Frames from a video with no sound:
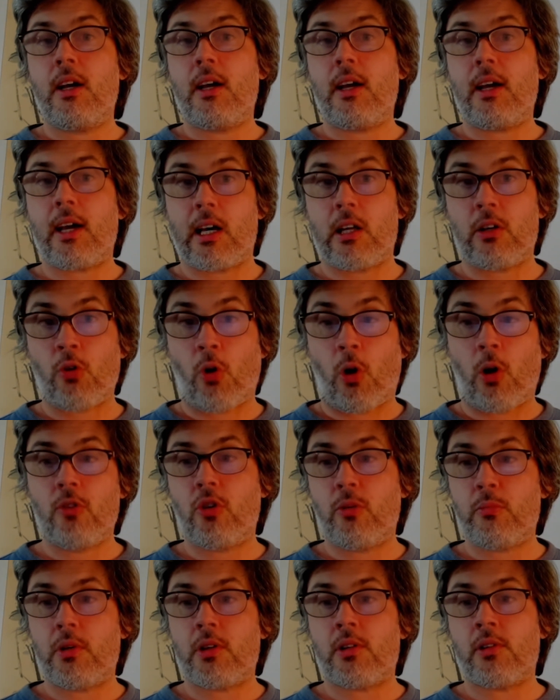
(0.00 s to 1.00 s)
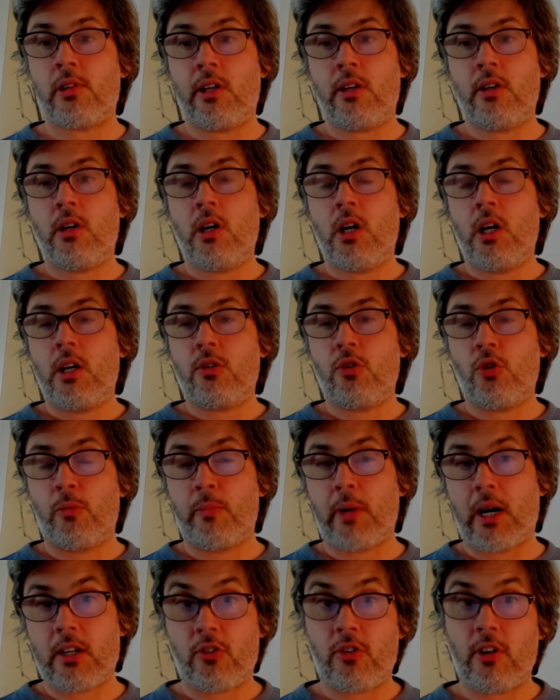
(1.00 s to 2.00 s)
and ultimately your
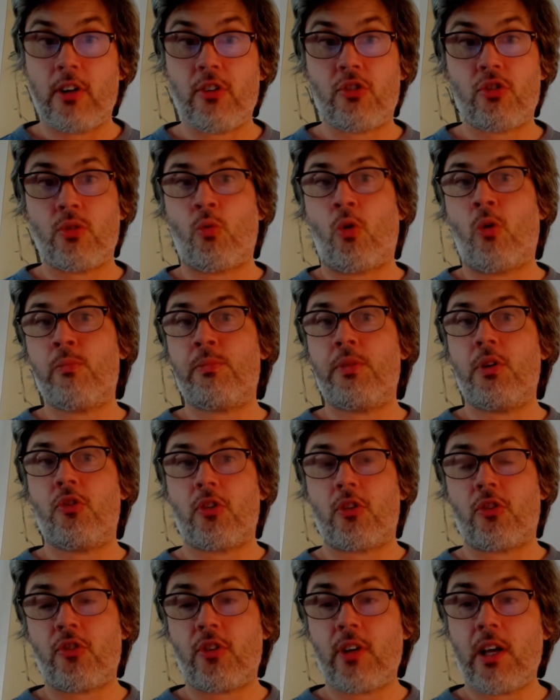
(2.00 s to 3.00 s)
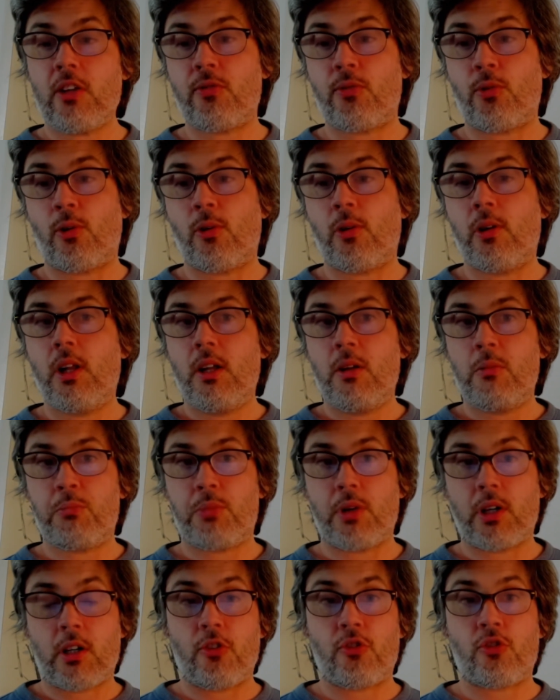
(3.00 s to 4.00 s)
meditation won't be successful
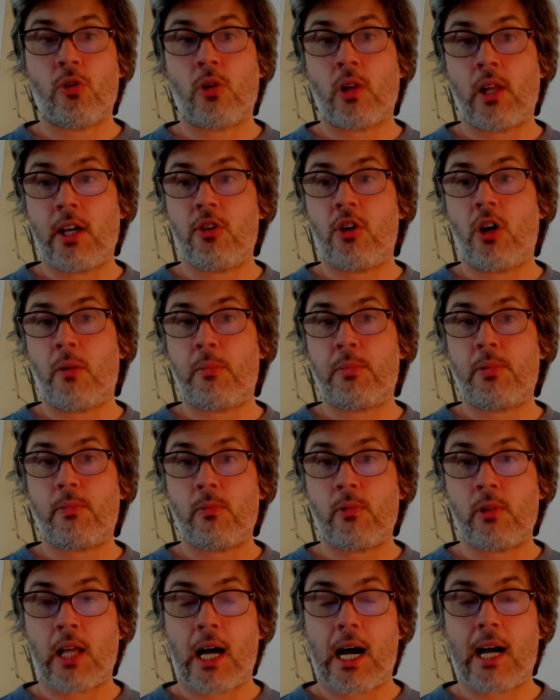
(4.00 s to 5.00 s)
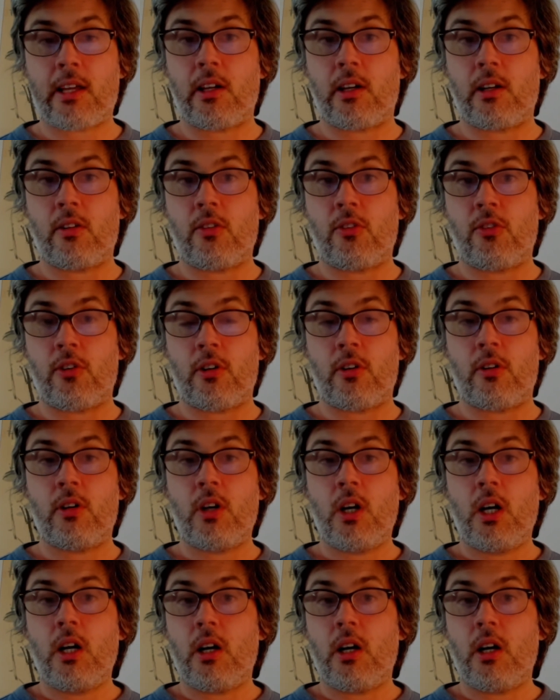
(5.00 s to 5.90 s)
because you'll end up lacking the